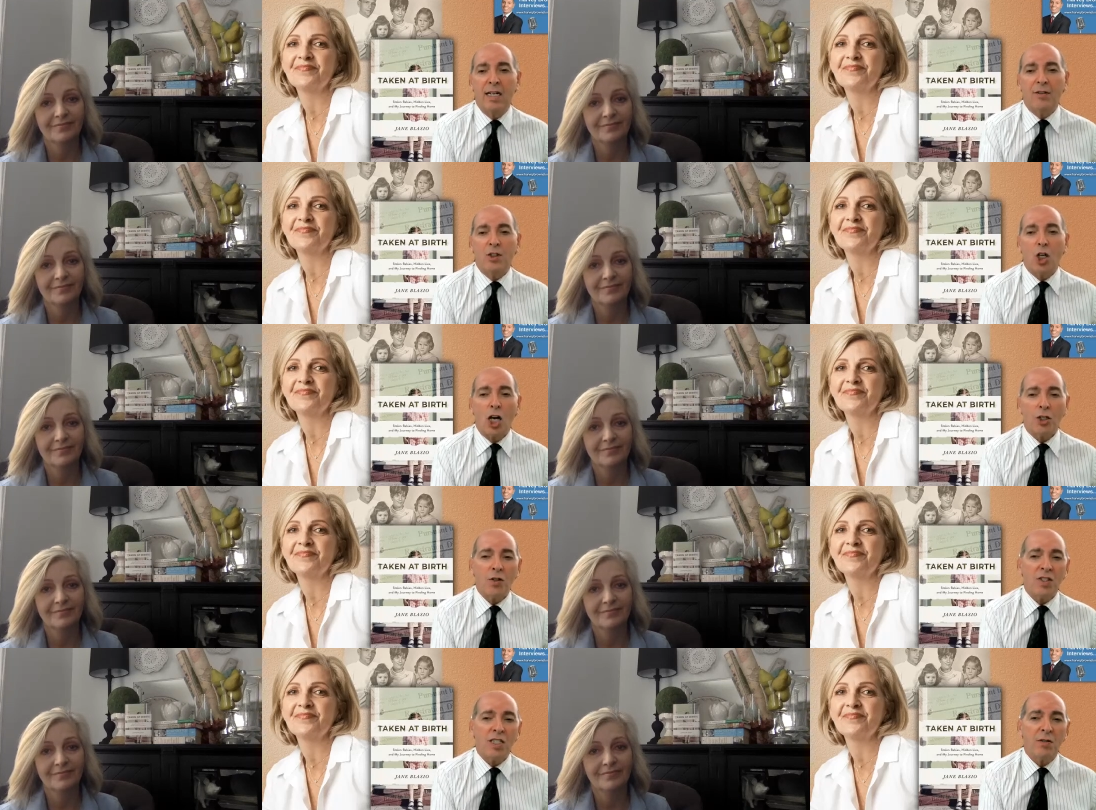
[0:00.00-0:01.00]
Speaker 1: The
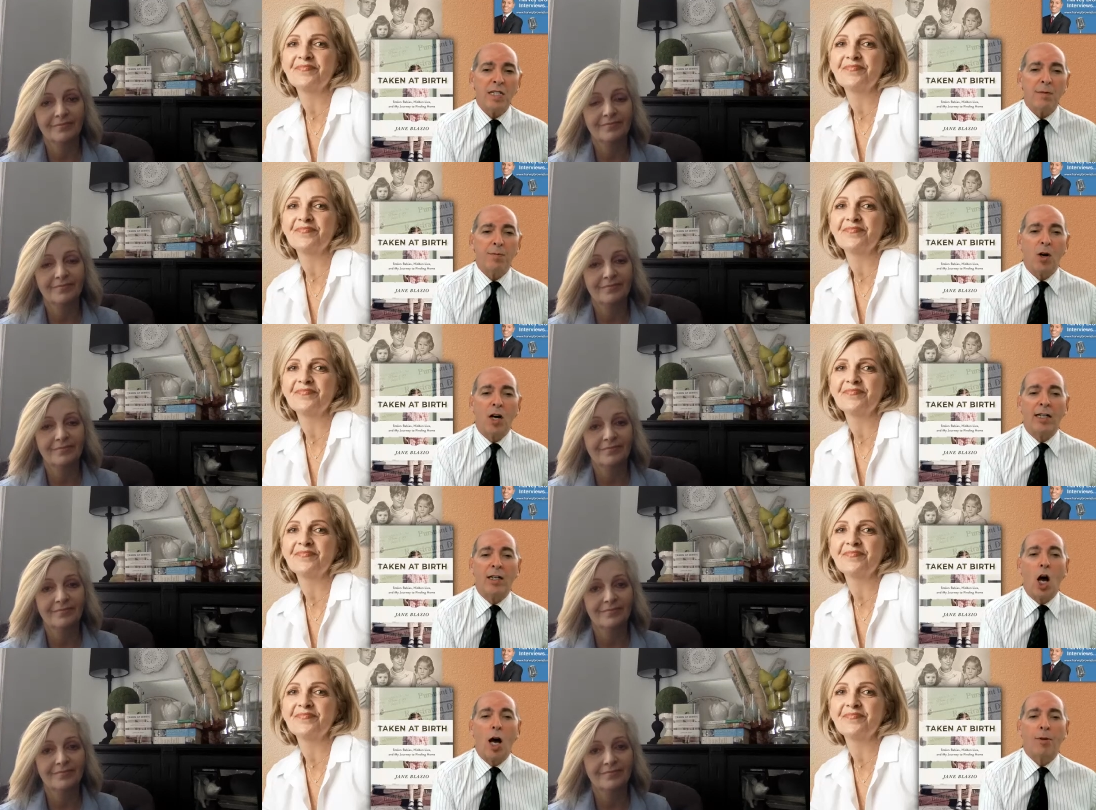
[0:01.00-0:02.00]
docuseries brought
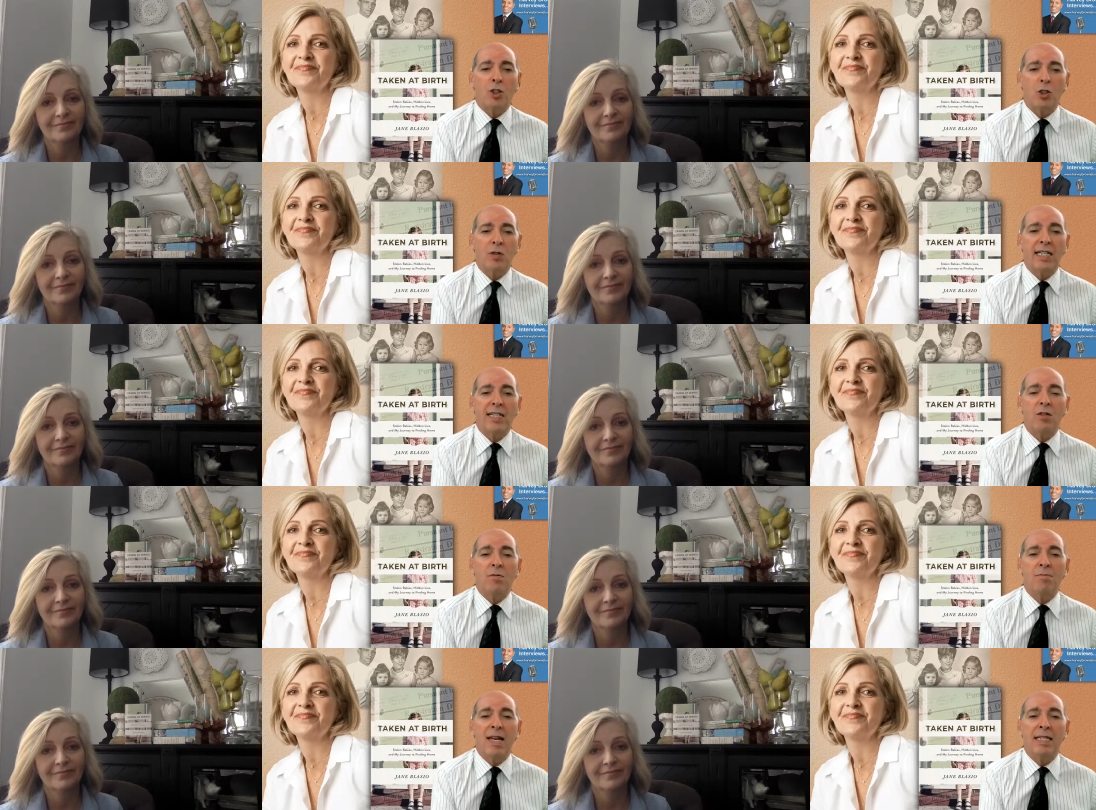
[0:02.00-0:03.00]
an opportunity to
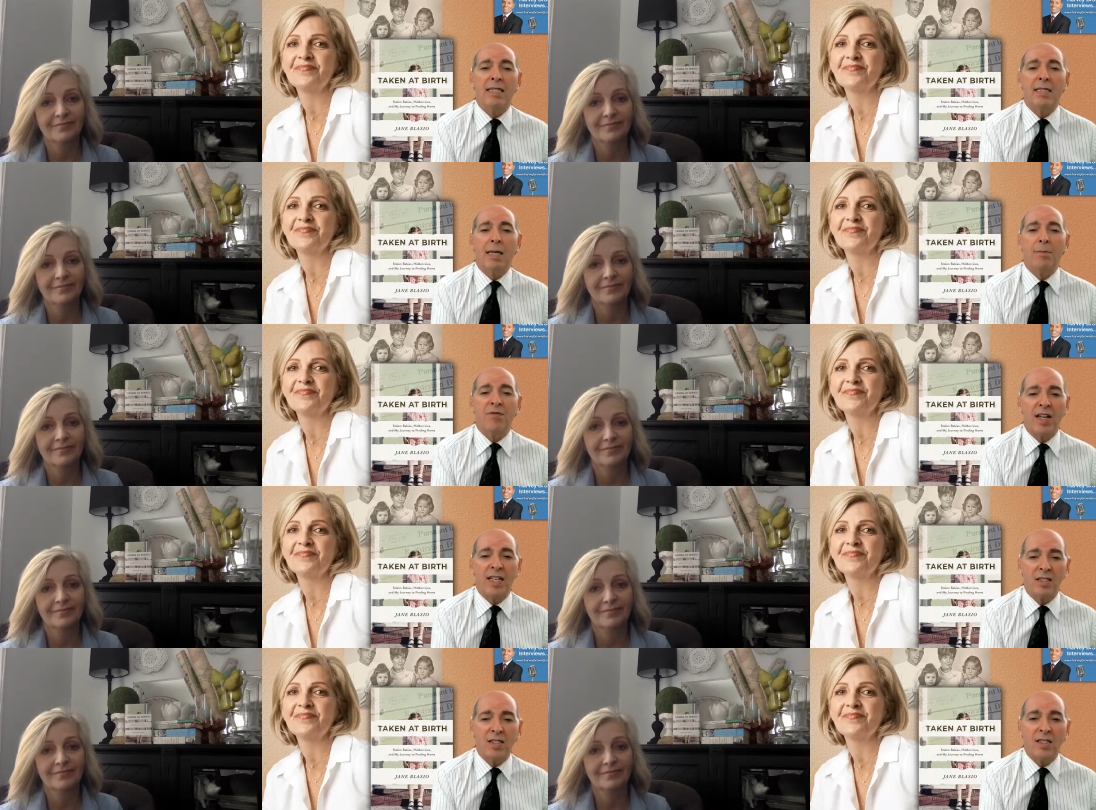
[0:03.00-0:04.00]
mend some
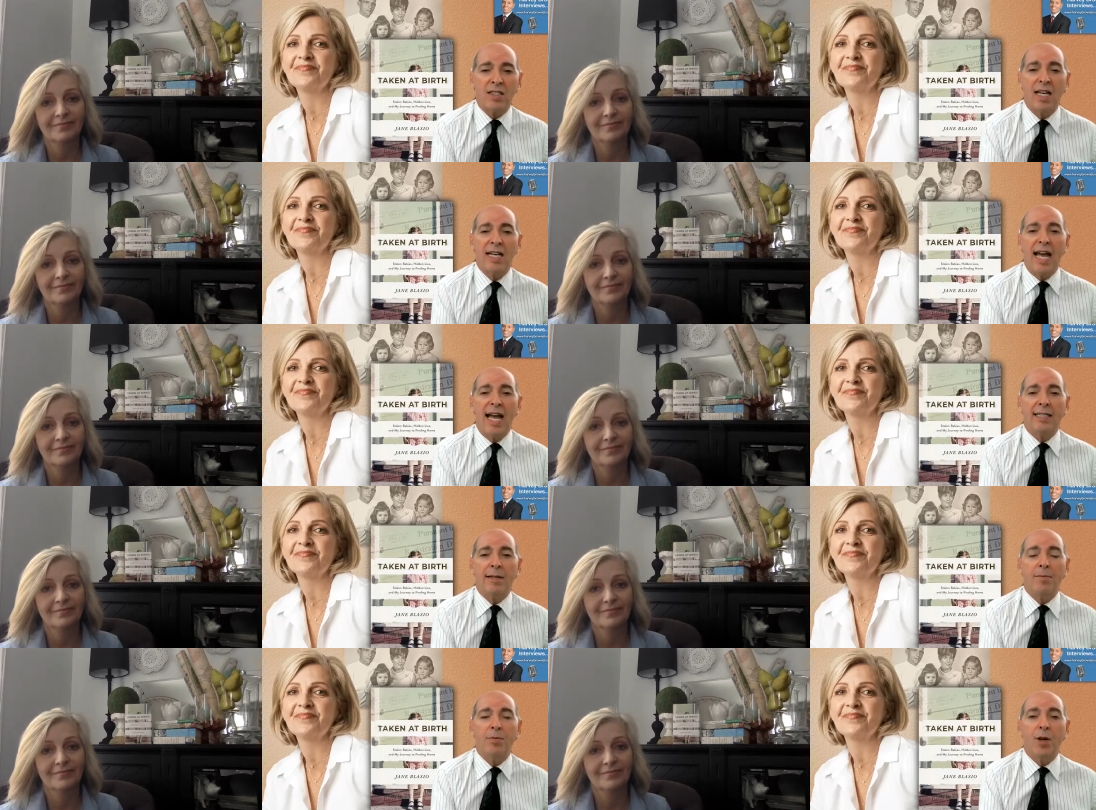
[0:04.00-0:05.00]
fences and
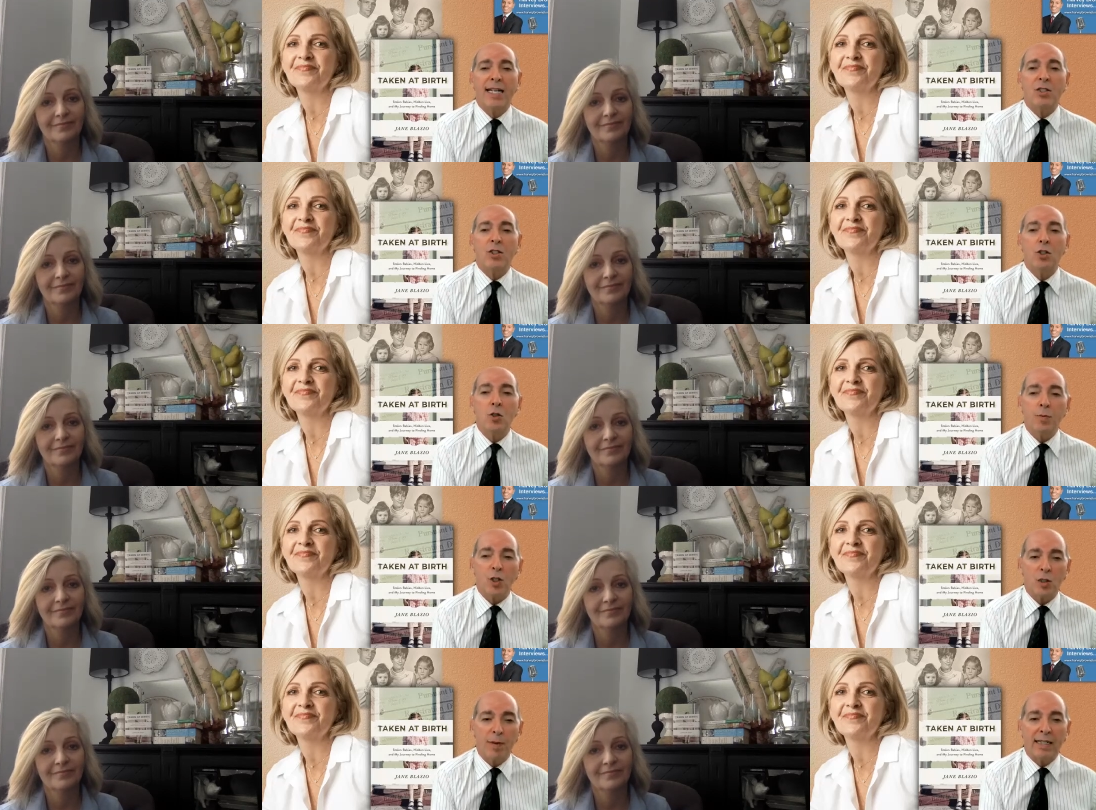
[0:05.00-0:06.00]
embrace new
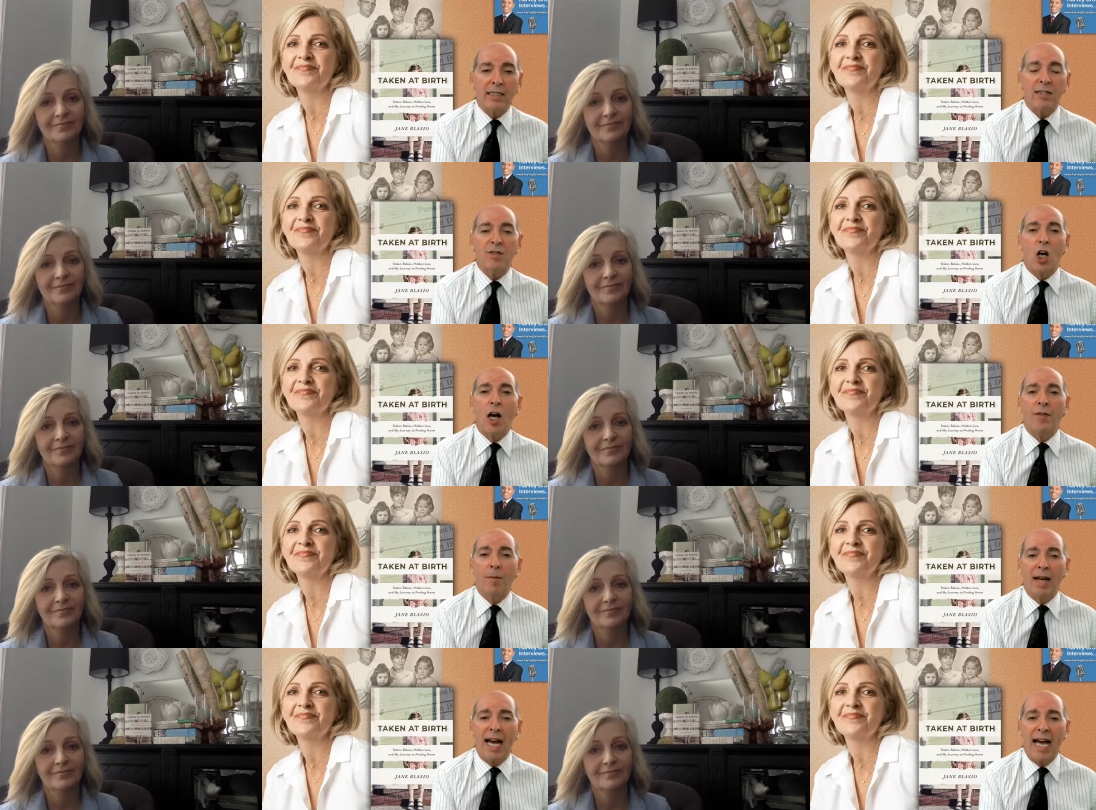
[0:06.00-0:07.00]
perspectives on the
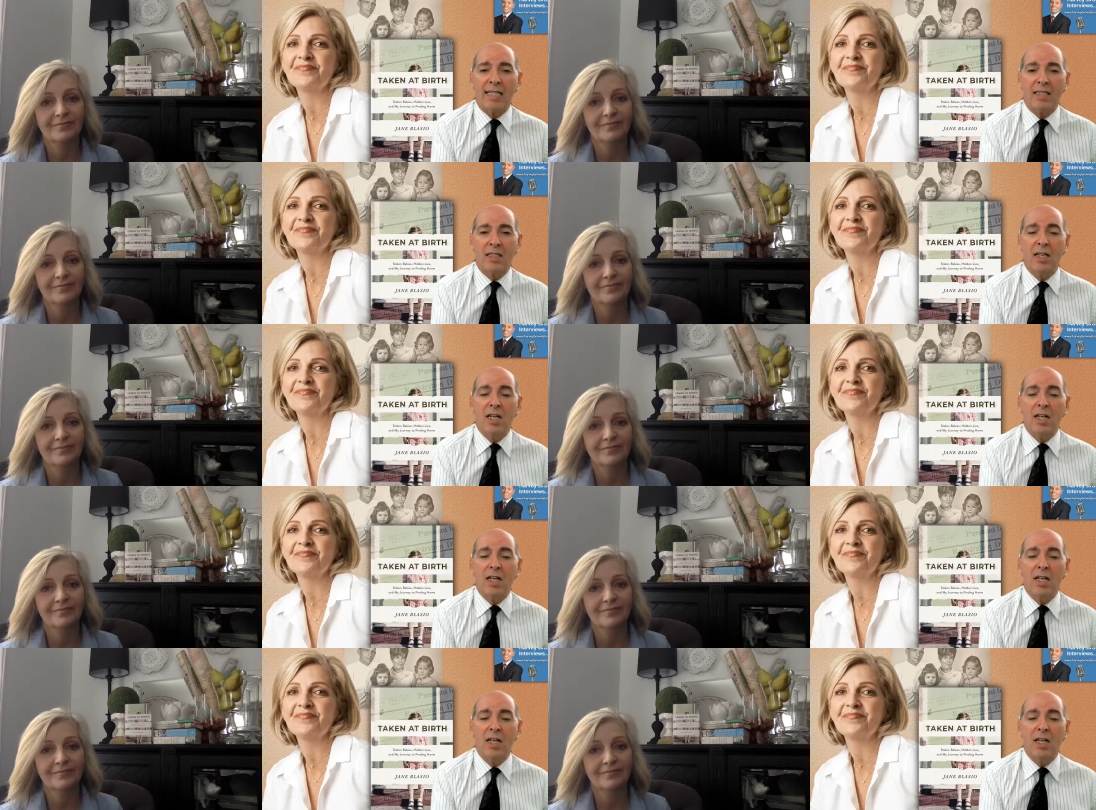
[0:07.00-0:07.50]
past.